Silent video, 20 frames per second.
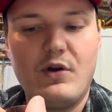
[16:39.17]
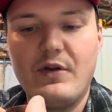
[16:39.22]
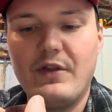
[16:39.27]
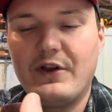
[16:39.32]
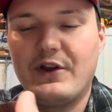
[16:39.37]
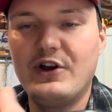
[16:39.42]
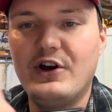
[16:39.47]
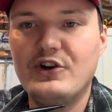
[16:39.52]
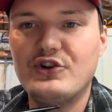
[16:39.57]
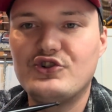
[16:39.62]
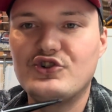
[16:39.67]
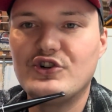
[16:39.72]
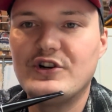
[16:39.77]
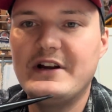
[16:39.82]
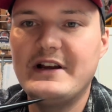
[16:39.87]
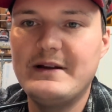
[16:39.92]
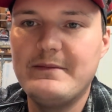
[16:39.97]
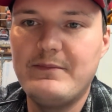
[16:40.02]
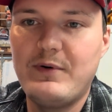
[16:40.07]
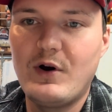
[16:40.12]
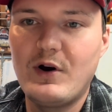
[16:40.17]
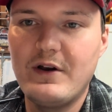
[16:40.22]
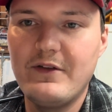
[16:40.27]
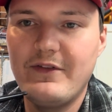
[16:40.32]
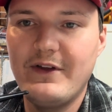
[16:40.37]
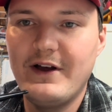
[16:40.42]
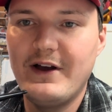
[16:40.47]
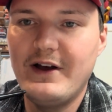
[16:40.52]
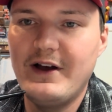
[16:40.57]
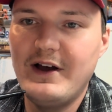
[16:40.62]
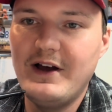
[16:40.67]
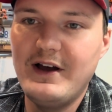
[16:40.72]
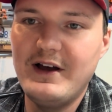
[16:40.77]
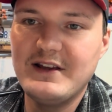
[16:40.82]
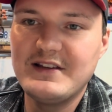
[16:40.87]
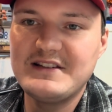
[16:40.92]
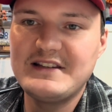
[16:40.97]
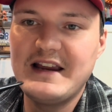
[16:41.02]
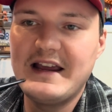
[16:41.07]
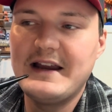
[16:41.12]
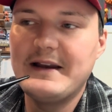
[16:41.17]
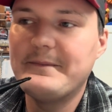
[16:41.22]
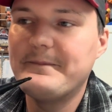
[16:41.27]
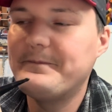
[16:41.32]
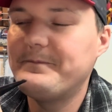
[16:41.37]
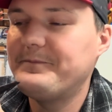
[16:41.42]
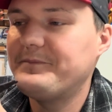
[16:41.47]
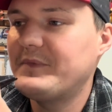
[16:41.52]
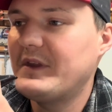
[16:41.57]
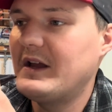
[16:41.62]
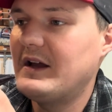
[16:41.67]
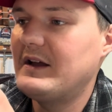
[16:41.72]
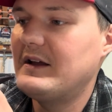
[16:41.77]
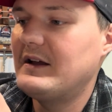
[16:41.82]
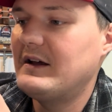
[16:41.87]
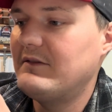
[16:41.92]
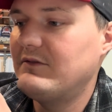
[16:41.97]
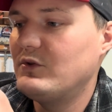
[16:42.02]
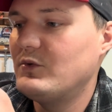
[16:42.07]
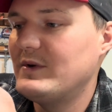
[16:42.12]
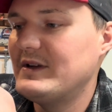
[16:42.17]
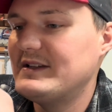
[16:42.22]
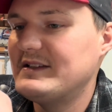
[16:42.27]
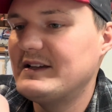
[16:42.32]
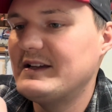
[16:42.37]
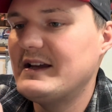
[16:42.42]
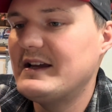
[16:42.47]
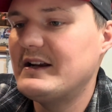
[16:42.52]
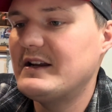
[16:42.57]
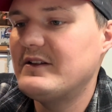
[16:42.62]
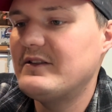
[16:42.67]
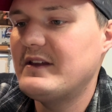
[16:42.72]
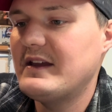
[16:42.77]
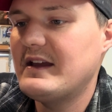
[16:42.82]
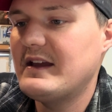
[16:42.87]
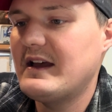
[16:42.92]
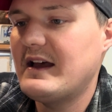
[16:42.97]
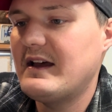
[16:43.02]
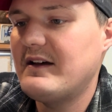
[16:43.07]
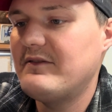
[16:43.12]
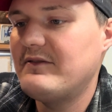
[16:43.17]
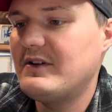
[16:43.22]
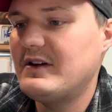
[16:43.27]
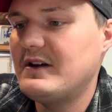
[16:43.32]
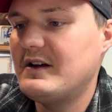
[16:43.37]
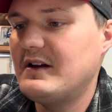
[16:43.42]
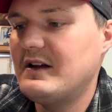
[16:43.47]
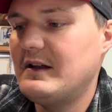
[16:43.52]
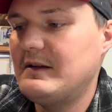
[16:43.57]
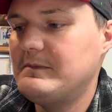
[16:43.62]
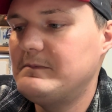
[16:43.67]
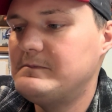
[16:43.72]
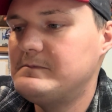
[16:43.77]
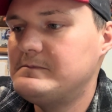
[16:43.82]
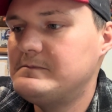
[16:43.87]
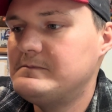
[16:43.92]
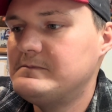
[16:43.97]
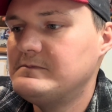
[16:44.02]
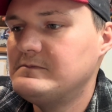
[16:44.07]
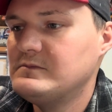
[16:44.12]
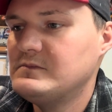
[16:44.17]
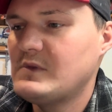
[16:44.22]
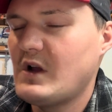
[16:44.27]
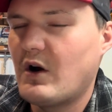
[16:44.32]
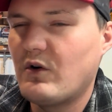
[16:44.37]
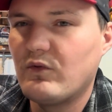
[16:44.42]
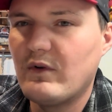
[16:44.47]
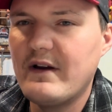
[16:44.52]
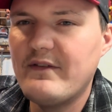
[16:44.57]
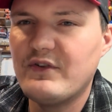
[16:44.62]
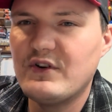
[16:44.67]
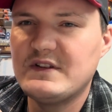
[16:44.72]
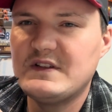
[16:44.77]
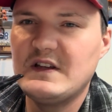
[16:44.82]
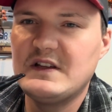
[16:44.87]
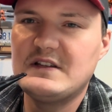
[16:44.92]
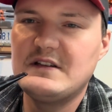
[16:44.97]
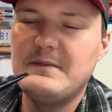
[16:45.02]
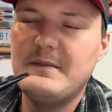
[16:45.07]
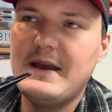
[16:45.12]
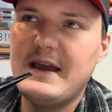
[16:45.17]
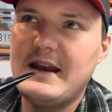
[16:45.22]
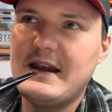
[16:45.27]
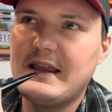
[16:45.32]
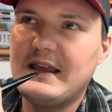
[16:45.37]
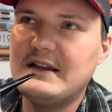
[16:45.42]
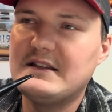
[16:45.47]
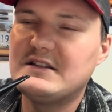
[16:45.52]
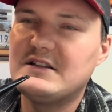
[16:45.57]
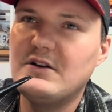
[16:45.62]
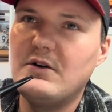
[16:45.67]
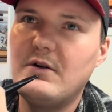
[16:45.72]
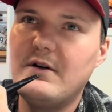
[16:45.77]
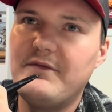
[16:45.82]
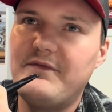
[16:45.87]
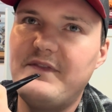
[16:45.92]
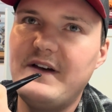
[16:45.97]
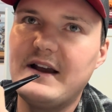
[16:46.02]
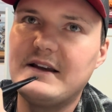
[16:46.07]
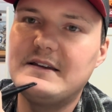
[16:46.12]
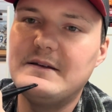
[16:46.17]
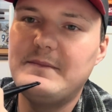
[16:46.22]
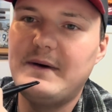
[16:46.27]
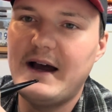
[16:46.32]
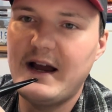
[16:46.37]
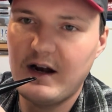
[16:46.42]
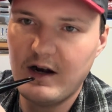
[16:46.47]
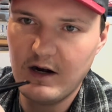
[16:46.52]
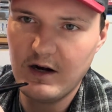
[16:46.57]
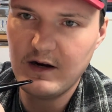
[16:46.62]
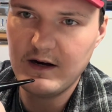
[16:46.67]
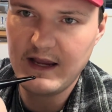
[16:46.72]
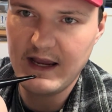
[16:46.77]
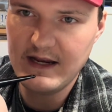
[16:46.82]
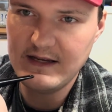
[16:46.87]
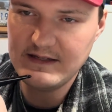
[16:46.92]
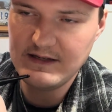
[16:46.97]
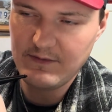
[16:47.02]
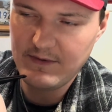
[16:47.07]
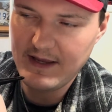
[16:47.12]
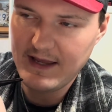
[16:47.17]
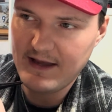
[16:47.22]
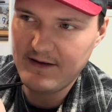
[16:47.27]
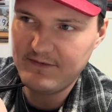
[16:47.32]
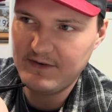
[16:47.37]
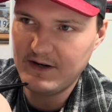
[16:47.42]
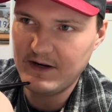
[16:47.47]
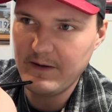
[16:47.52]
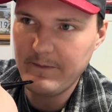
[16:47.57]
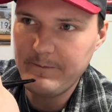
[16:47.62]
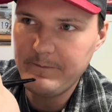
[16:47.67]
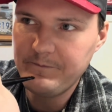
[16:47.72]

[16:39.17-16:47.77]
country and part of the state of Louisiana, they have a river system. Man, it gets so affected by hurricanes that we have here.